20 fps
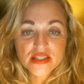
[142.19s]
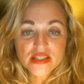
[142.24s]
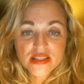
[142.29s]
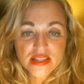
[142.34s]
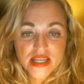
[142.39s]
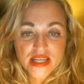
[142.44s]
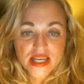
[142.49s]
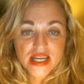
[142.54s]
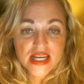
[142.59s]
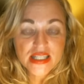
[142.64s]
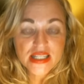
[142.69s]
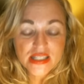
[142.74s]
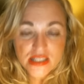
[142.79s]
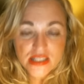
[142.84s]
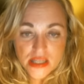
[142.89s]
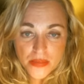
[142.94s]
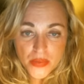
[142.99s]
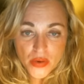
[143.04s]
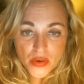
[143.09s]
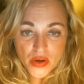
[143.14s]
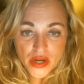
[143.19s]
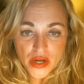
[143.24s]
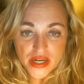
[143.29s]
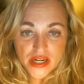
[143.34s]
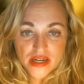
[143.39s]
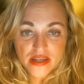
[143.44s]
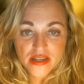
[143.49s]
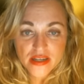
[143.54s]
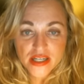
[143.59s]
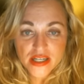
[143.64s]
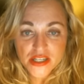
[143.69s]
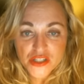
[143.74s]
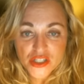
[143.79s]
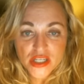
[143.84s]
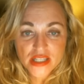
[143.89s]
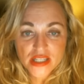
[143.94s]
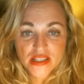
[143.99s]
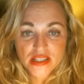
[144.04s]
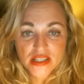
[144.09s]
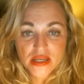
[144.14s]
that they had separated and I
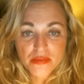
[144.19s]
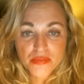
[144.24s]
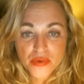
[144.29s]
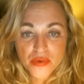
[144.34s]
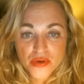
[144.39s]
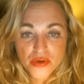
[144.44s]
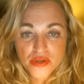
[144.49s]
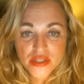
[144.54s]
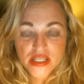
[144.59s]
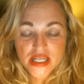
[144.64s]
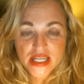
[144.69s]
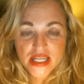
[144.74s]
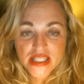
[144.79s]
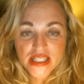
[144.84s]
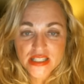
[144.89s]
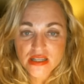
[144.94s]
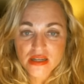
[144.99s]
checked their birth dates,